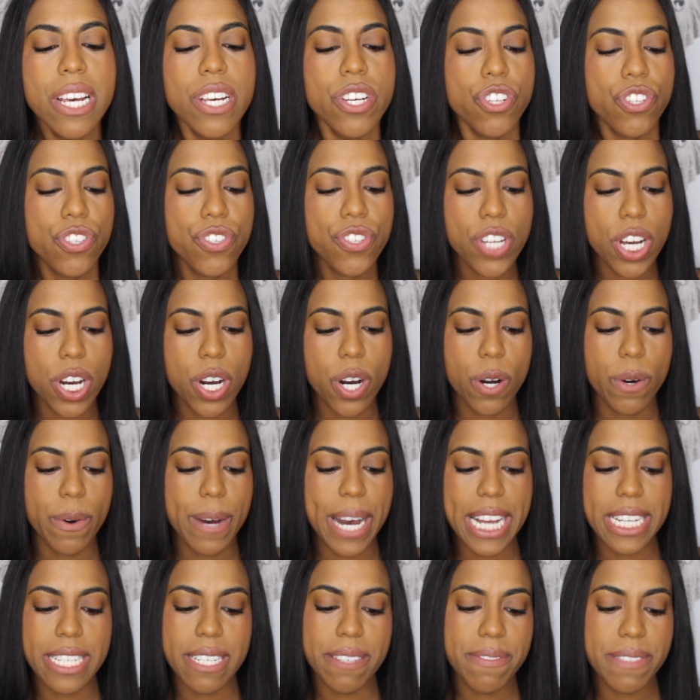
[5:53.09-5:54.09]
so
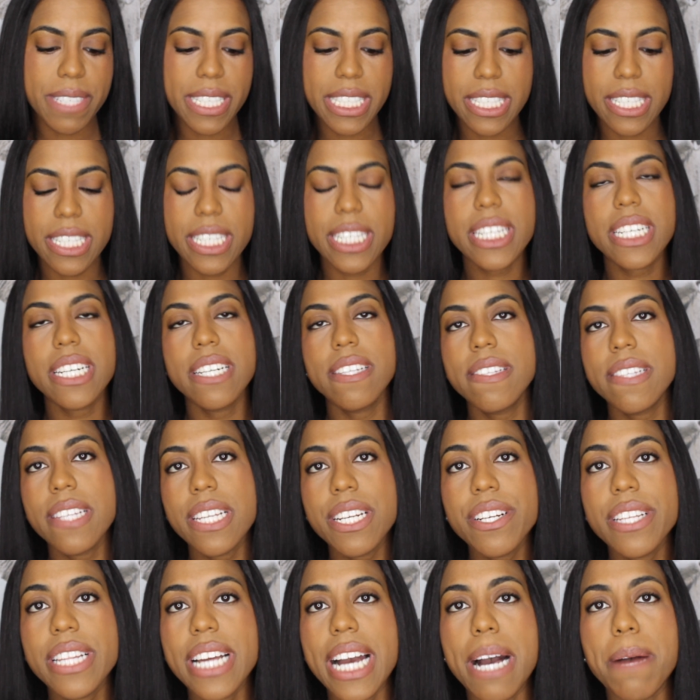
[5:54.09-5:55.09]
I definitely didn't
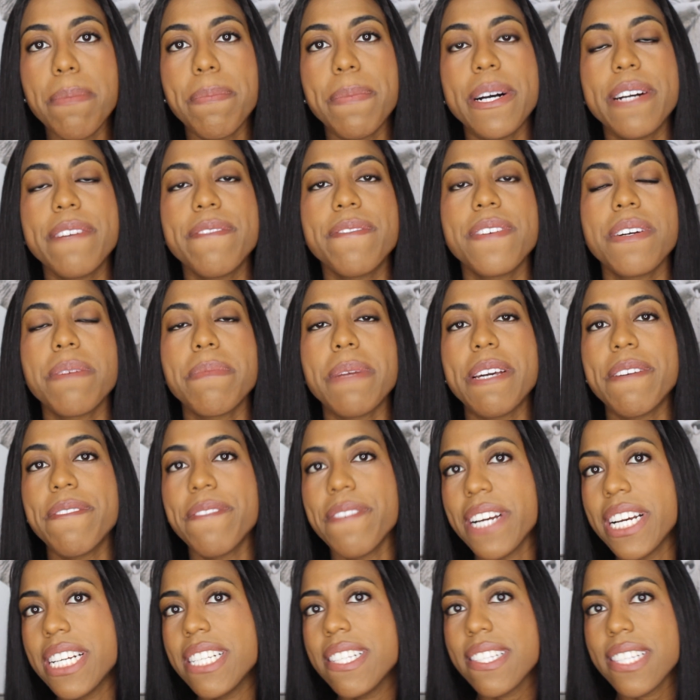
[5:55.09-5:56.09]
consider that, but for my
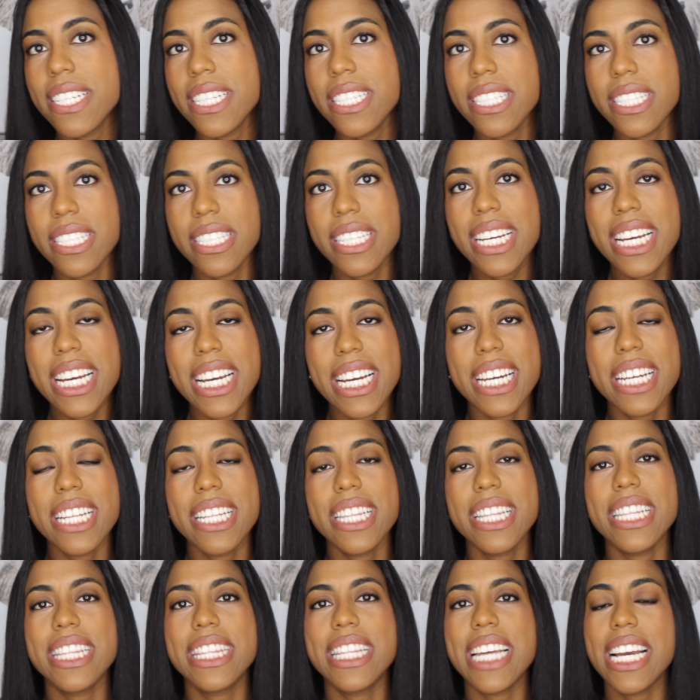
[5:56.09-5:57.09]
friends that
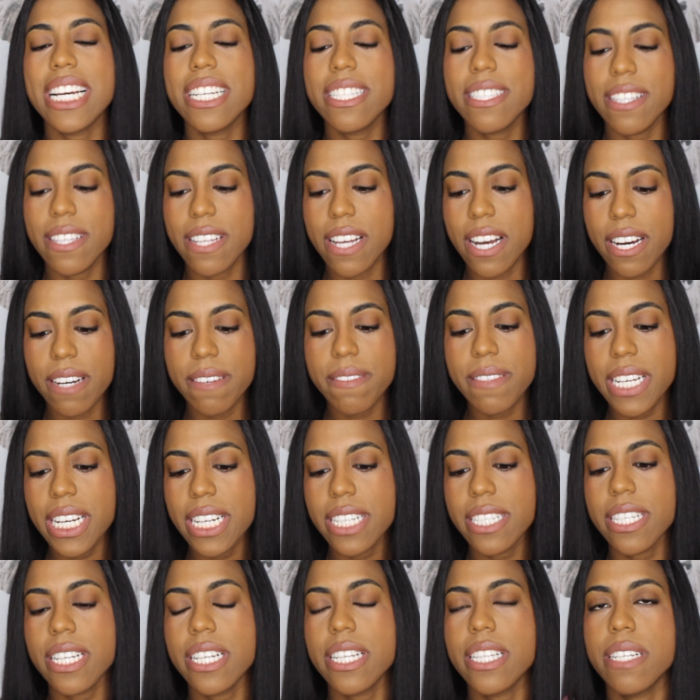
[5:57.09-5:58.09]
did, they loved the
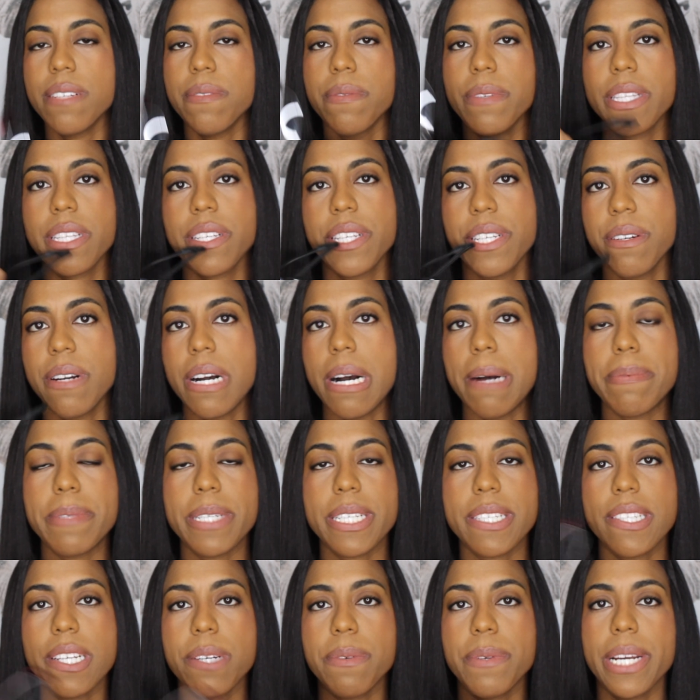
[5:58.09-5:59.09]
idea that with Q
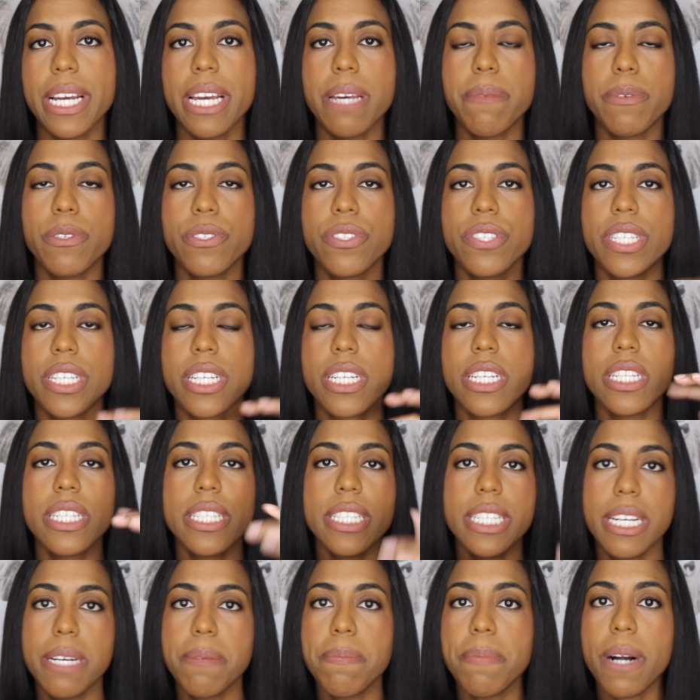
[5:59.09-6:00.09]
Optics they were able to
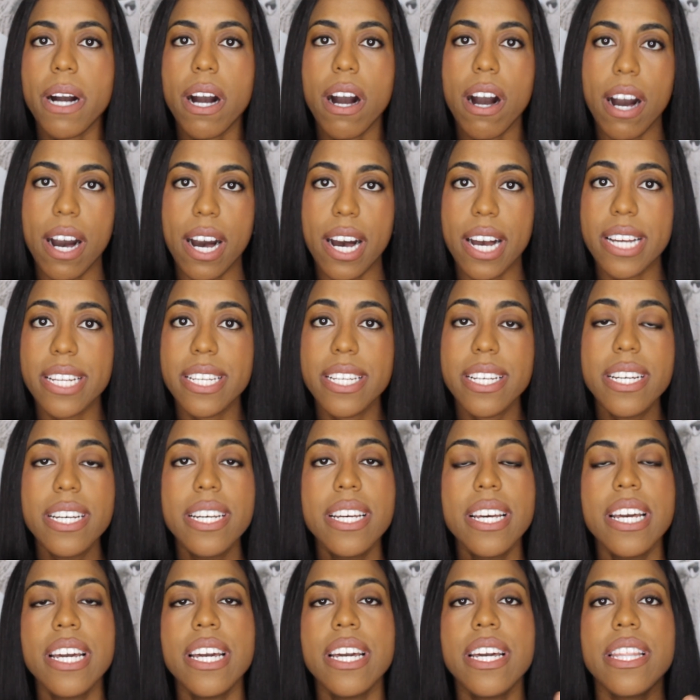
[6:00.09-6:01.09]
clip on
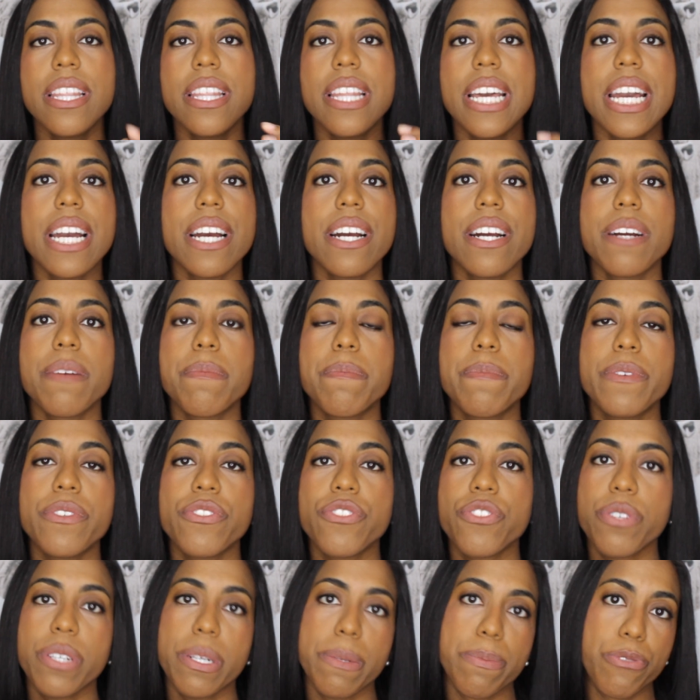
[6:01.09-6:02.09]
their
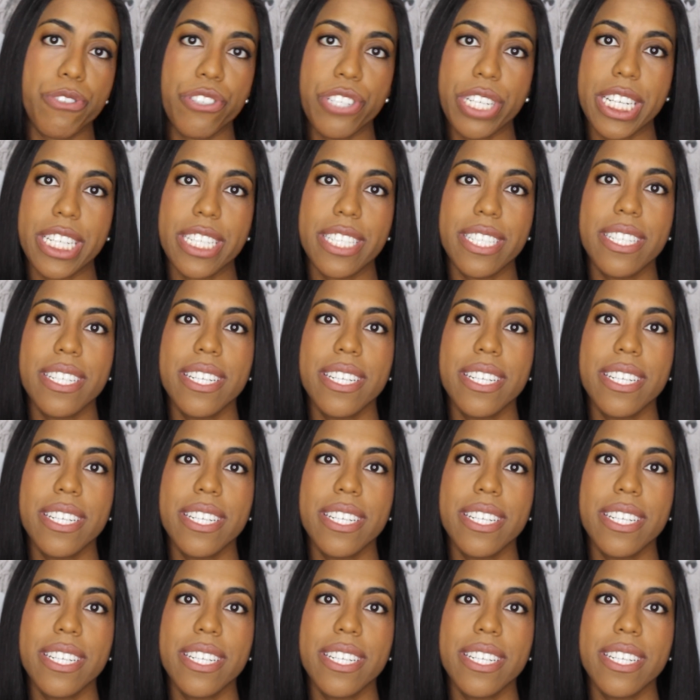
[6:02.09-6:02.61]
prescription.